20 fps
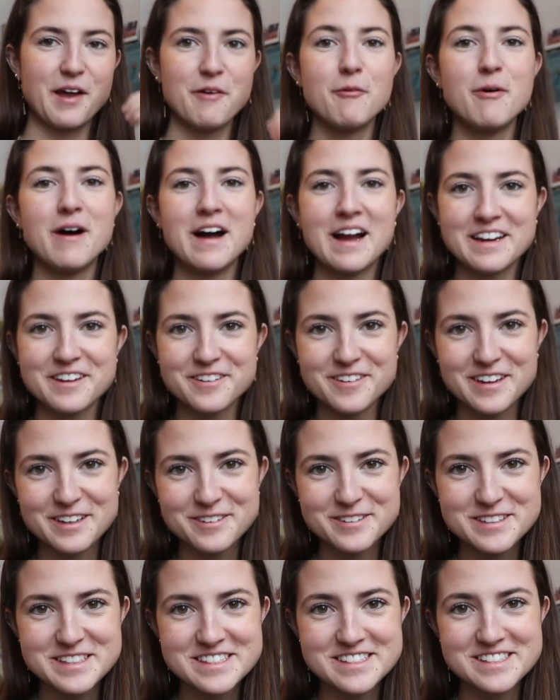Why do I
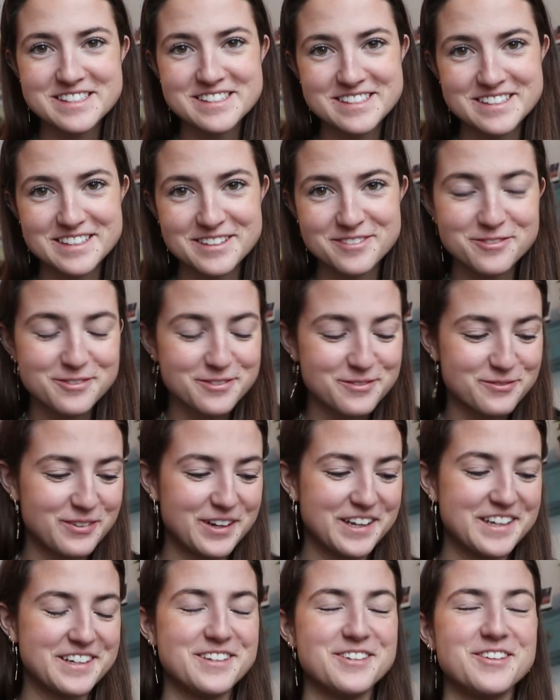always sniff
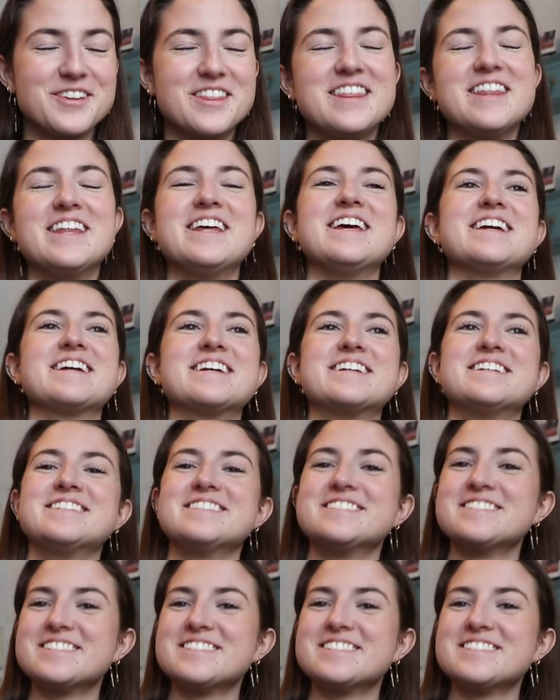my new things?